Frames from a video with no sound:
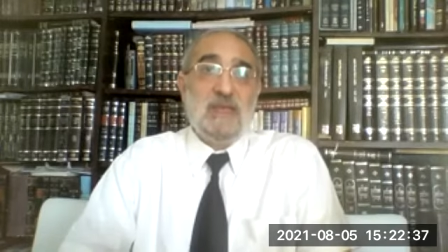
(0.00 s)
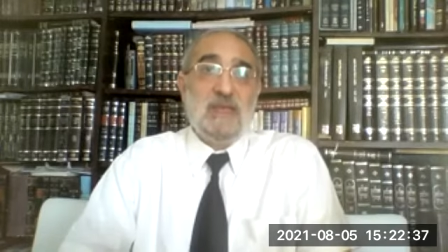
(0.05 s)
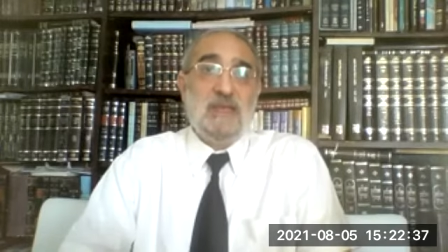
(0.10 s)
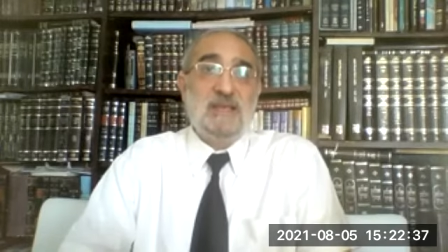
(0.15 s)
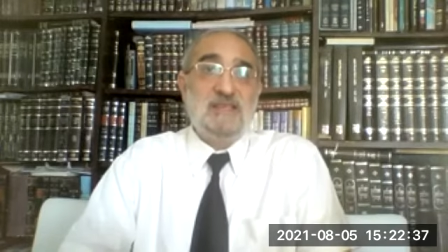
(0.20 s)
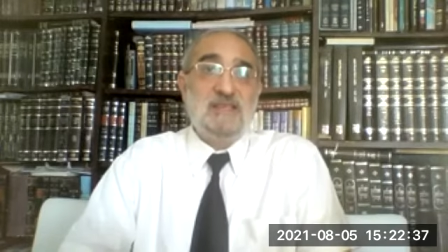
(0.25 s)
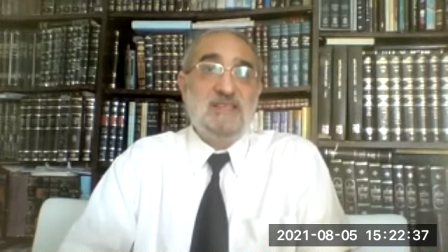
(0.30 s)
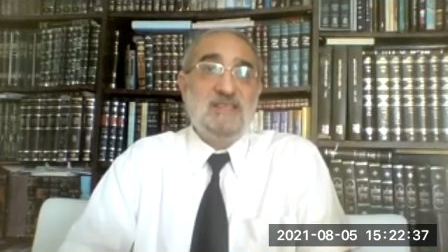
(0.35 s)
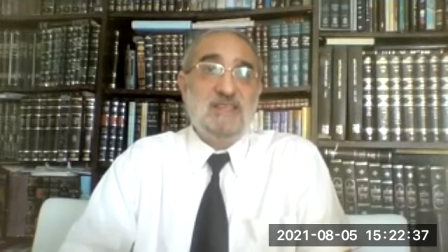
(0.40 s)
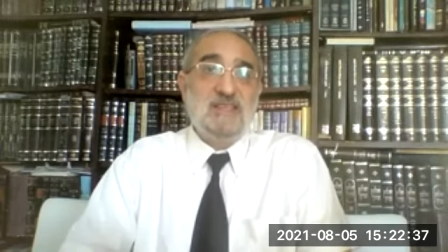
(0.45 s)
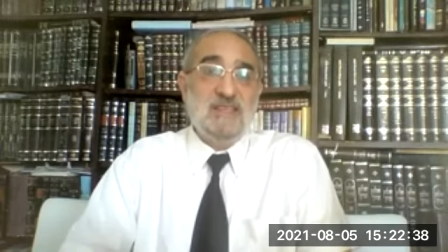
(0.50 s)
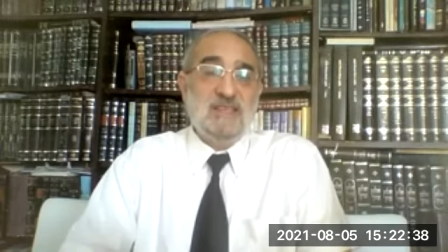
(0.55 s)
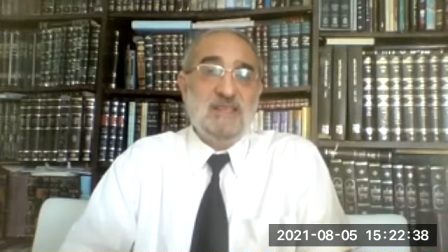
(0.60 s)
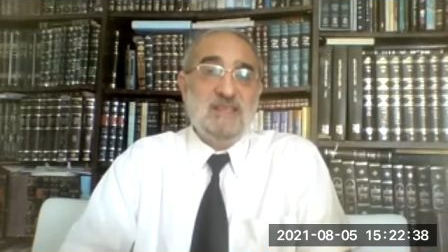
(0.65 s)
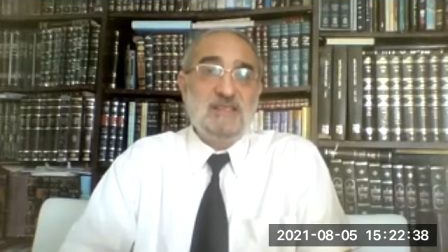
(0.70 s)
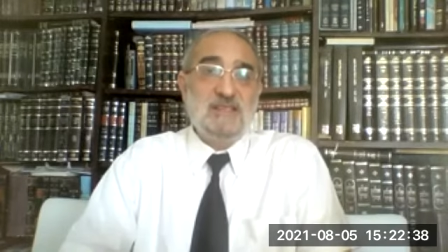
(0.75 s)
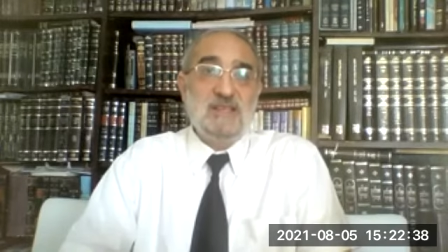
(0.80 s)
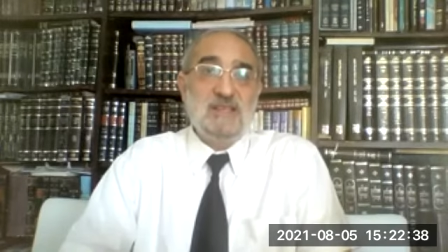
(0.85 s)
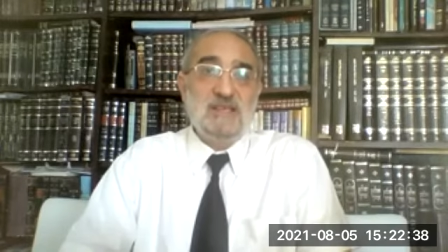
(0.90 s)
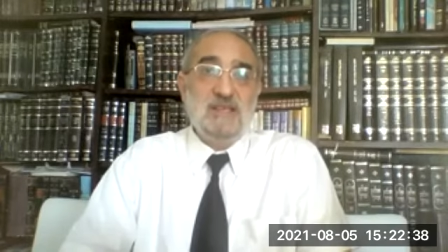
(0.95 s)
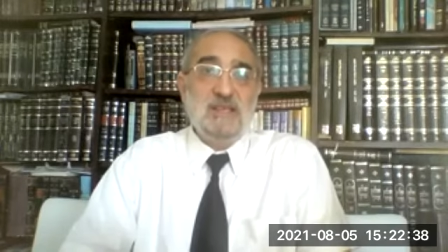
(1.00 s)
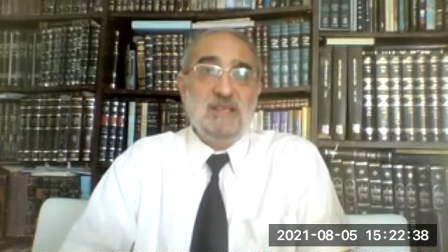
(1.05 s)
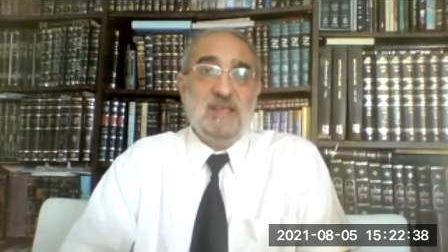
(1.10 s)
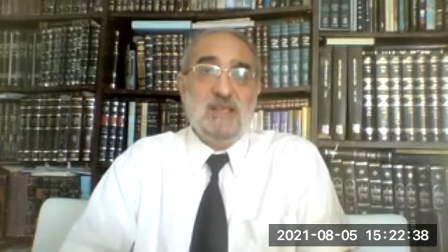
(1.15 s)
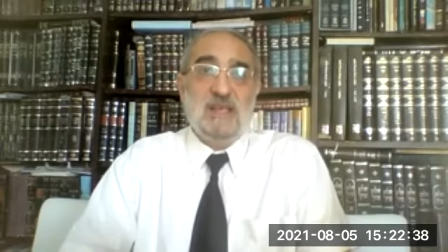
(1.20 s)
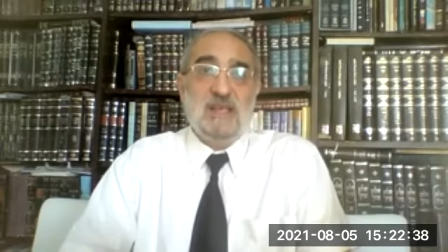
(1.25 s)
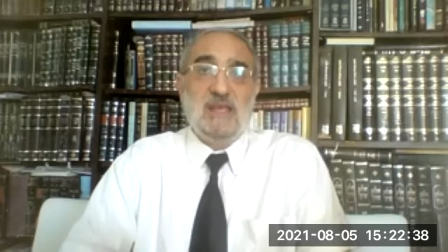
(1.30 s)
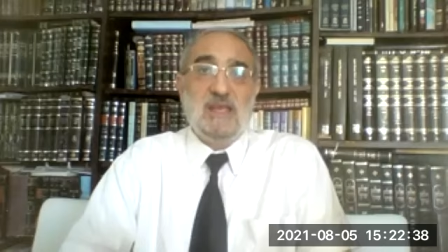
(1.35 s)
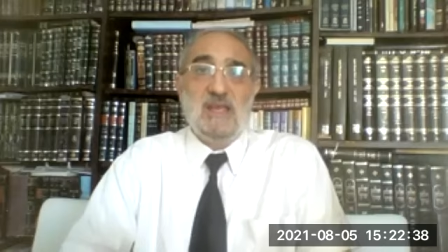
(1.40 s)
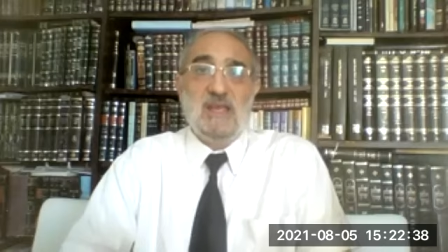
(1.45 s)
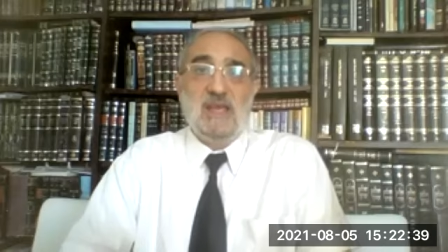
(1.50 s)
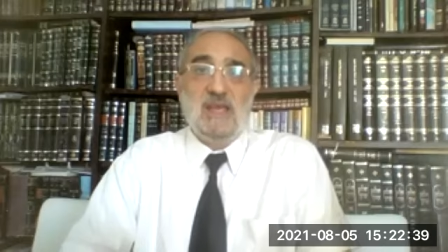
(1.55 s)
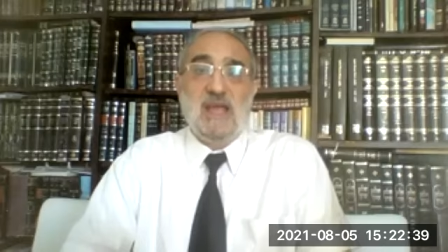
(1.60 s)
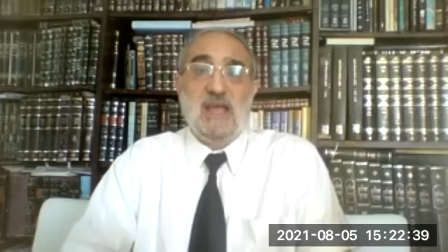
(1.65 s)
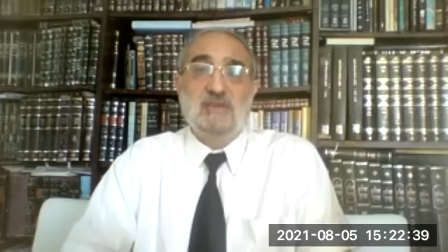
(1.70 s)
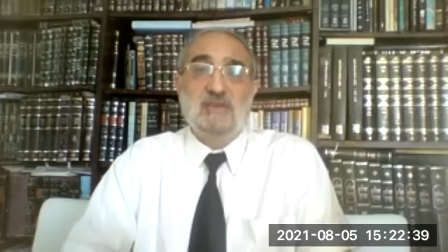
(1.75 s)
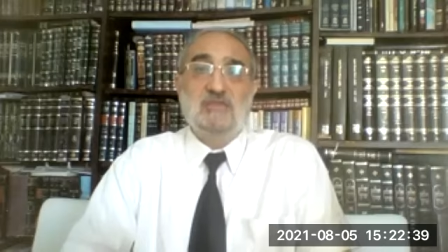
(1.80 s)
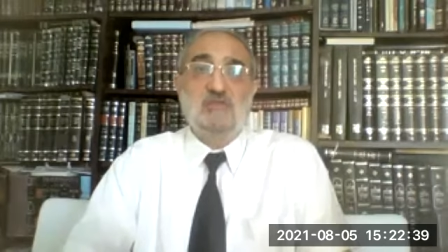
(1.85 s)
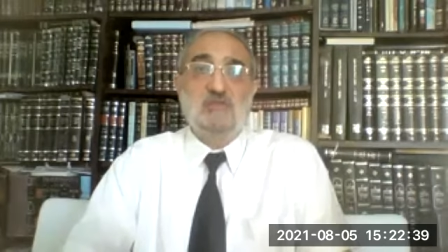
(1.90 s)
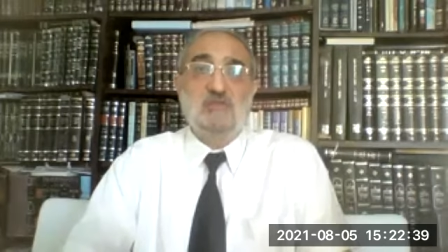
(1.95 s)
uh, citizen, uh,
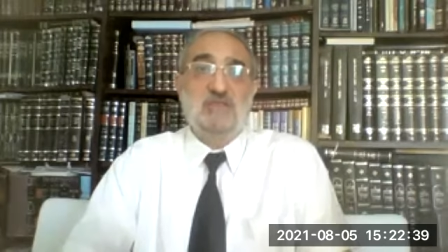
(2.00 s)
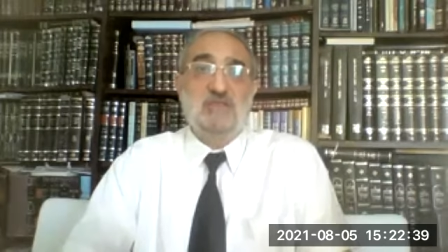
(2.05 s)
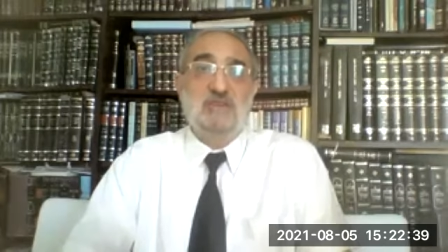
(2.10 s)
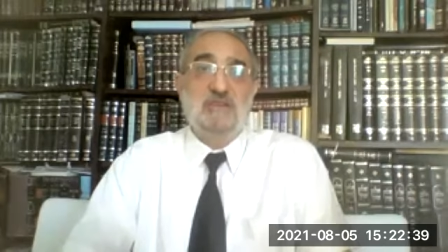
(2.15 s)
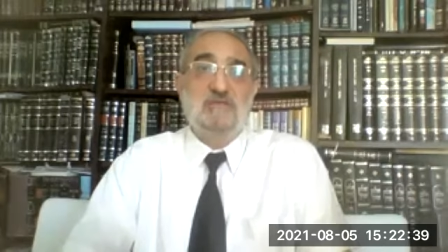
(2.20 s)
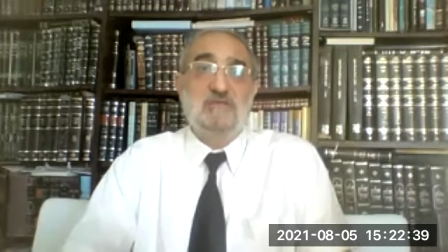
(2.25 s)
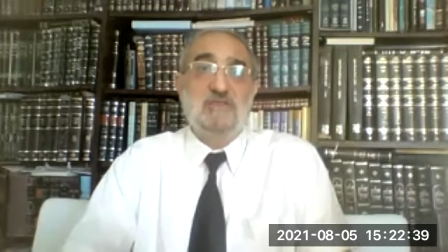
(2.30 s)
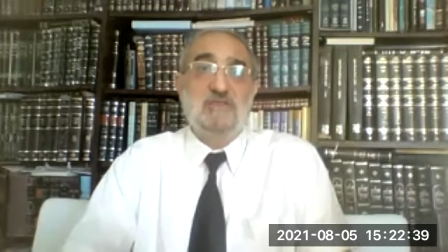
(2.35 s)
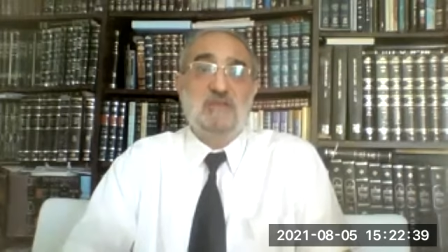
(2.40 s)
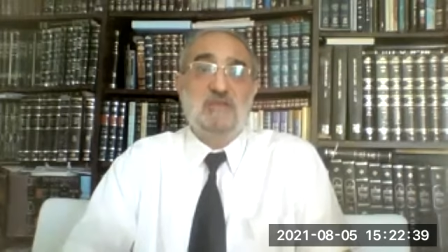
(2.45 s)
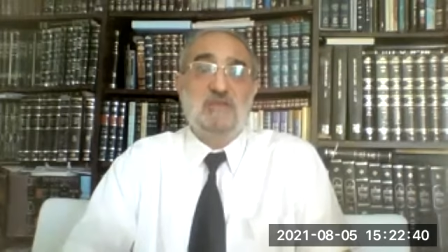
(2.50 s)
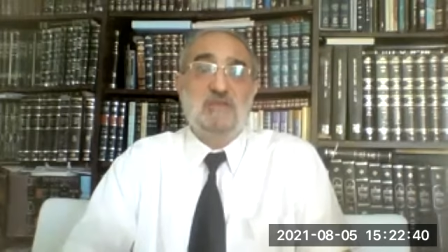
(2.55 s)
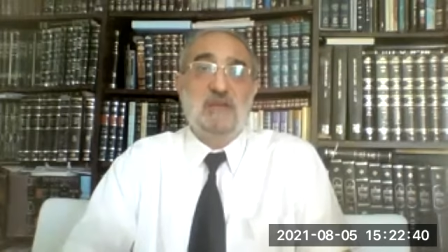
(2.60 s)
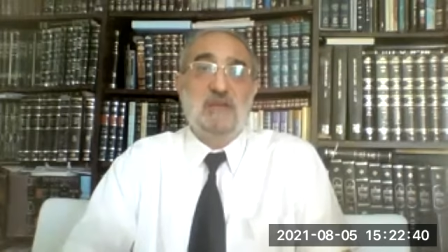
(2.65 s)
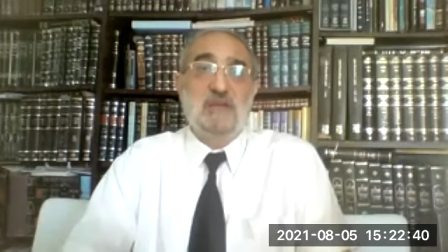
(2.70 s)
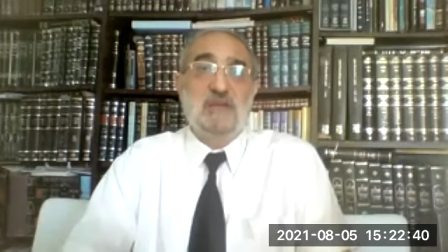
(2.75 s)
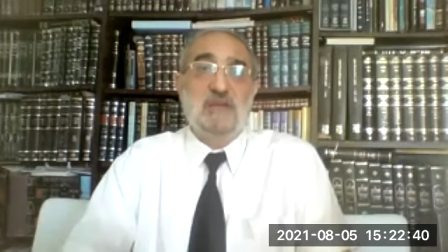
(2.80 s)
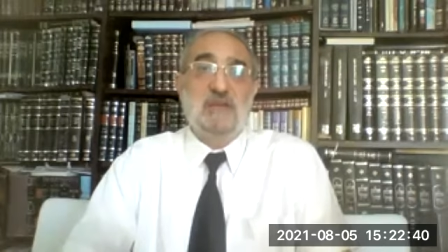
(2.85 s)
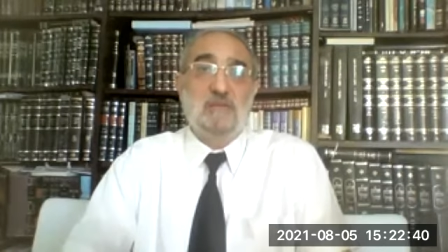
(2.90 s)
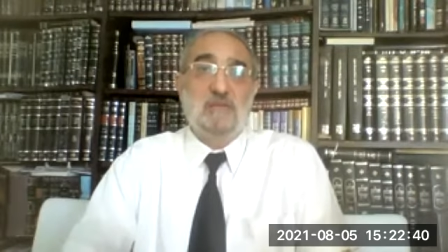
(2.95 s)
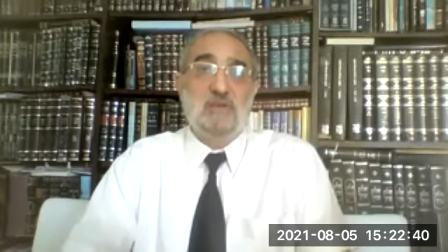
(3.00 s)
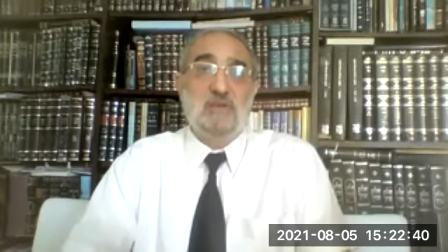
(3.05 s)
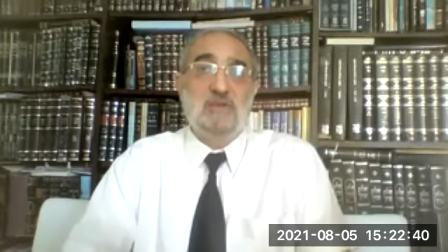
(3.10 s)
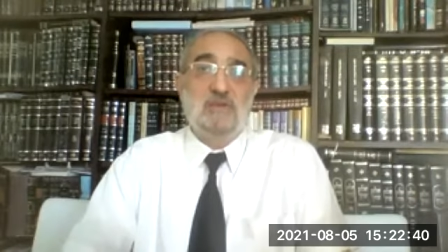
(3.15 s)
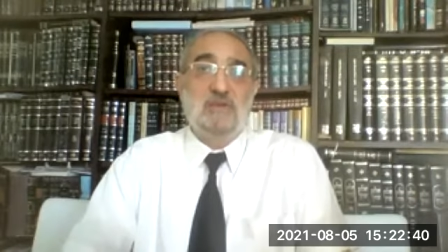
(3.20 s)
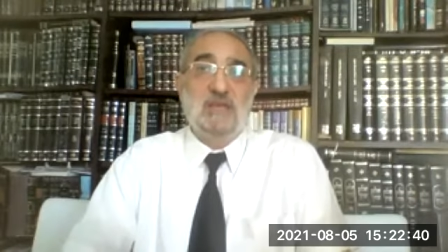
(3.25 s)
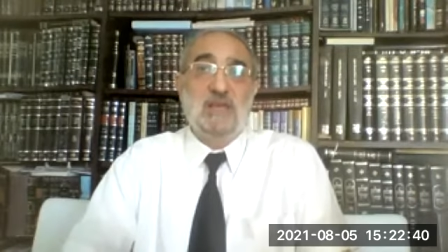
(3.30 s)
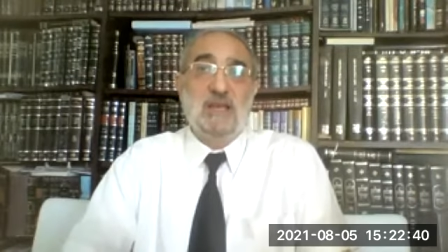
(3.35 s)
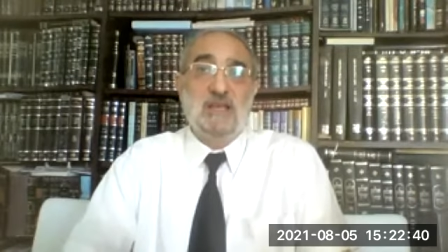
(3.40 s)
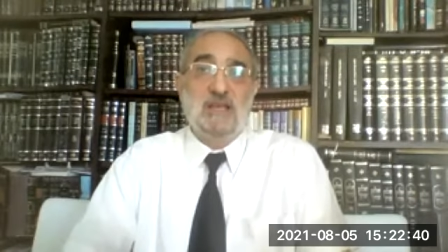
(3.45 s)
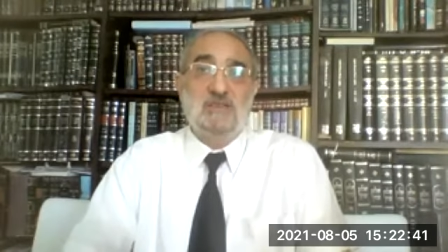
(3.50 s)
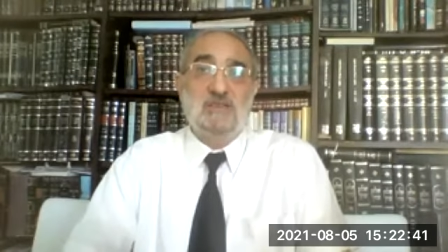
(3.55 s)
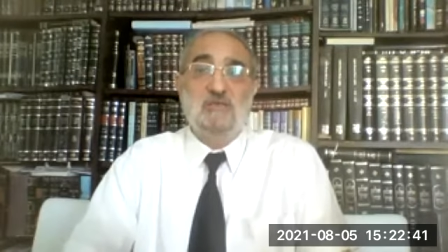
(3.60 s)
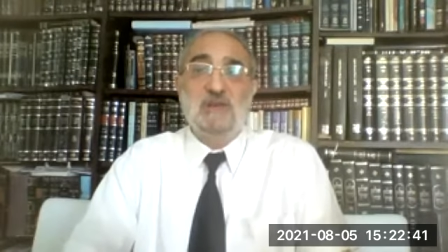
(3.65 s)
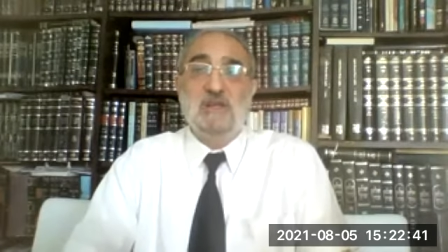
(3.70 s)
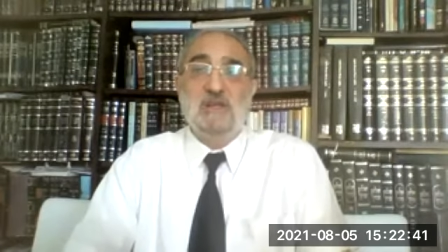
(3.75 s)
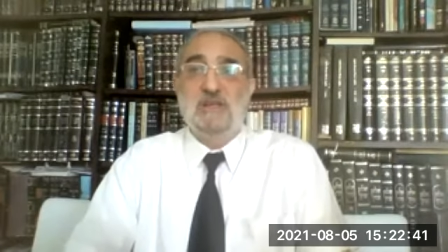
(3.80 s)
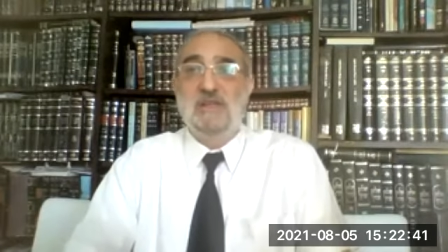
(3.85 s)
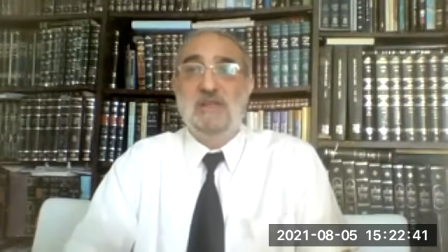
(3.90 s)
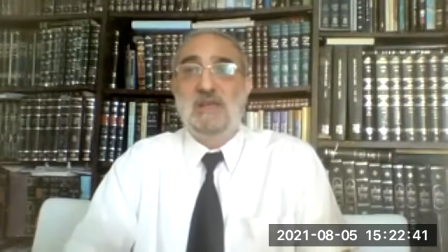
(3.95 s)
how to serve your uh, community as
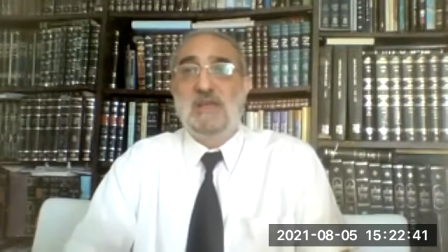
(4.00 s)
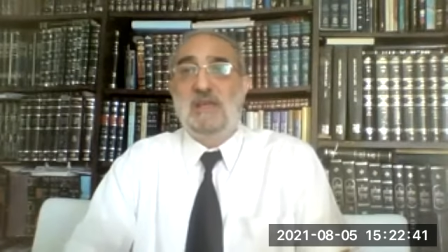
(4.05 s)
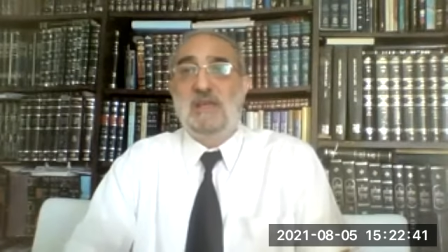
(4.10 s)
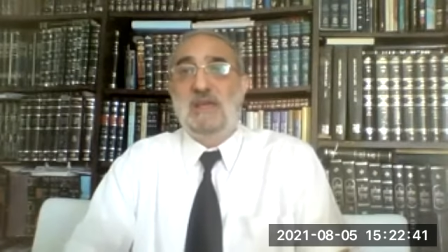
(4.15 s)
well,